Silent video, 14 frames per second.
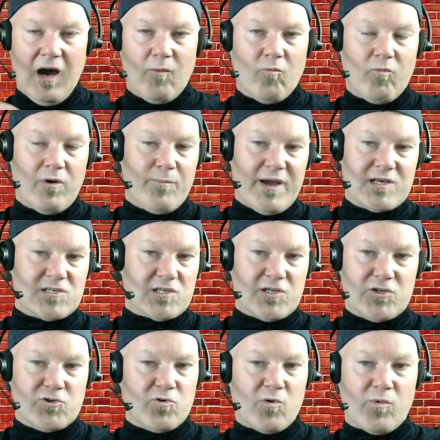We're
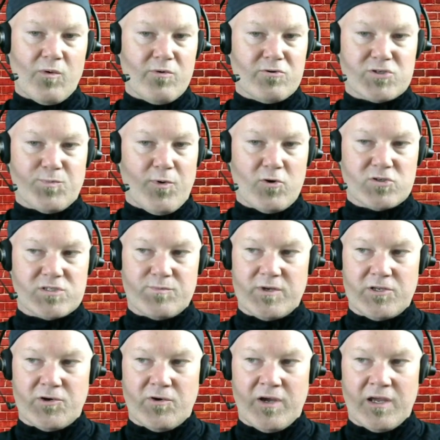basically doing what we were supposed to be
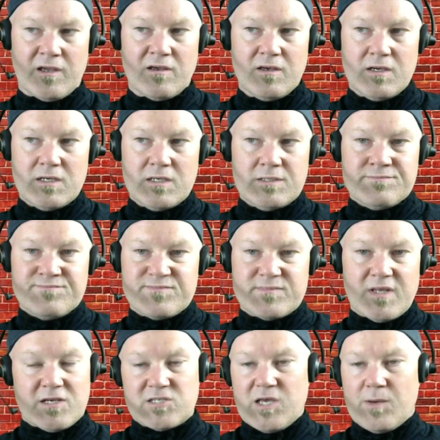doing,
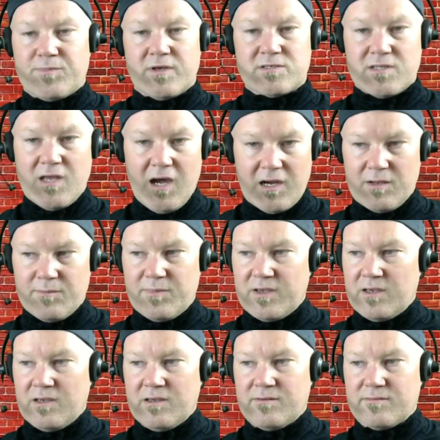except there's not going to
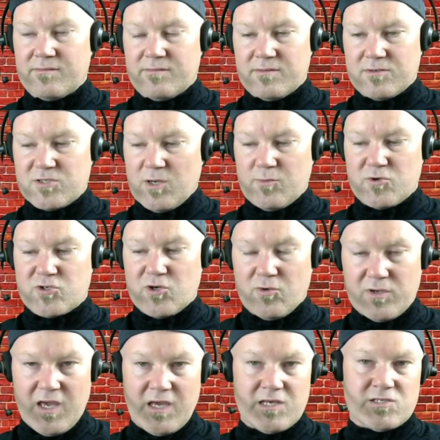be summer
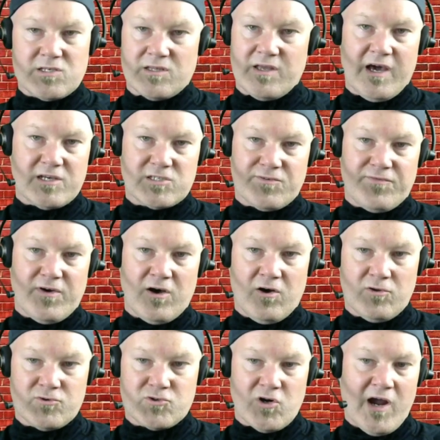showcase and the
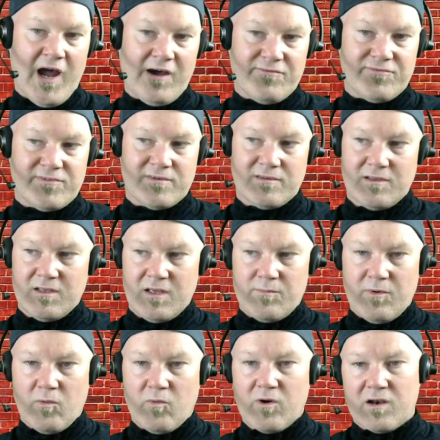XFL draft.
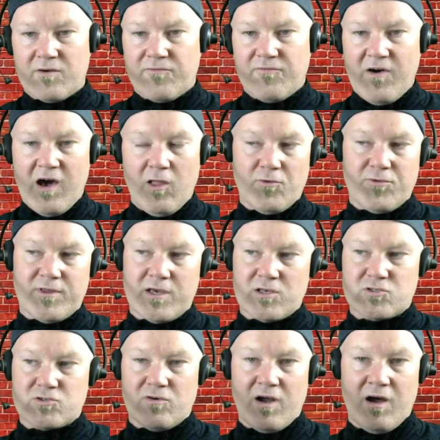But we're going to follow
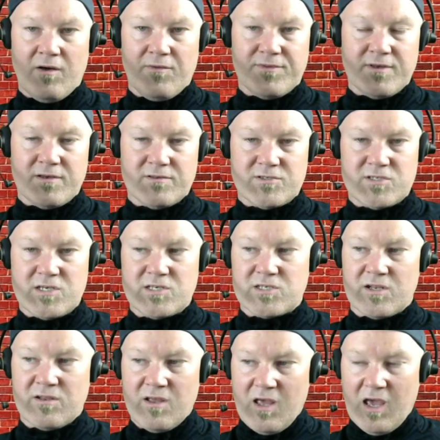things throughout the
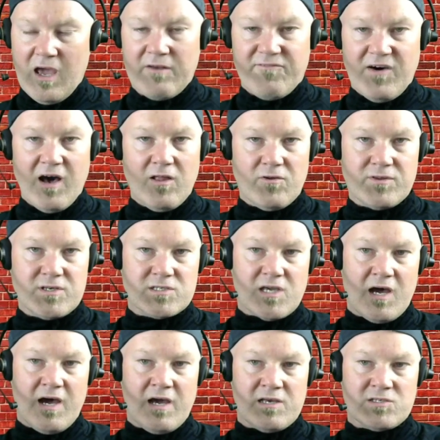season and follow these
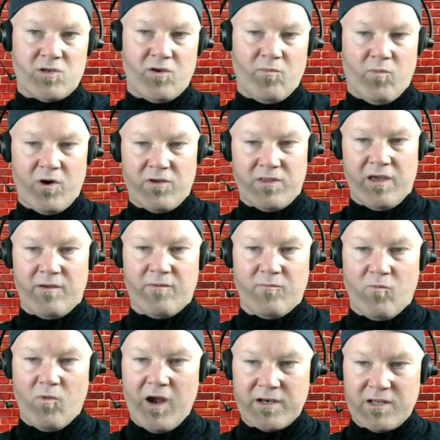guys and where they
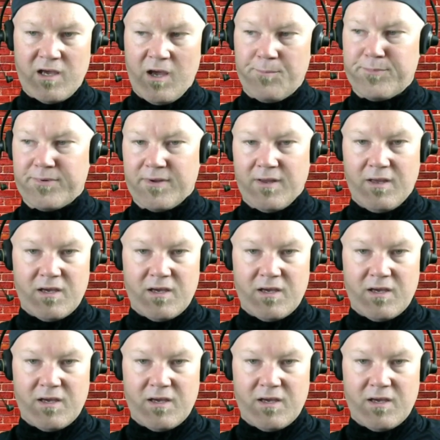wind up.